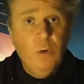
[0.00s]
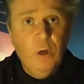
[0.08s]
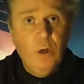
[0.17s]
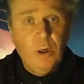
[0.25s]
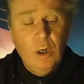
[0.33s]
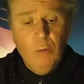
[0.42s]

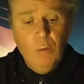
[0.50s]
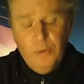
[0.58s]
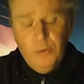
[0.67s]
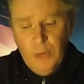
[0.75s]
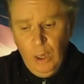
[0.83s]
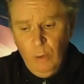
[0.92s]
will
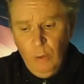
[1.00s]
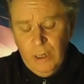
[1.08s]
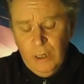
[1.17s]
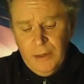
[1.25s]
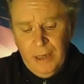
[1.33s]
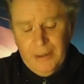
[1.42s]
know that
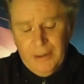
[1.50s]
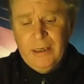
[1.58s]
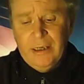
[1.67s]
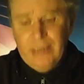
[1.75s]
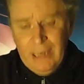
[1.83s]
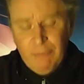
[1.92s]
there can
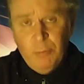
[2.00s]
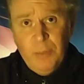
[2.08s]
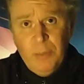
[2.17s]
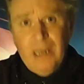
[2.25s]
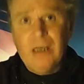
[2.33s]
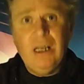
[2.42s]
never be a
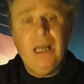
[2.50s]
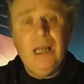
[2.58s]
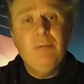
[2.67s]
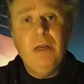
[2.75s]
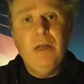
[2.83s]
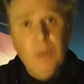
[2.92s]
climate
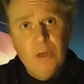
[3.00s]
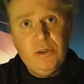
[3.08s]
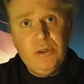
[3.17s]
emergency.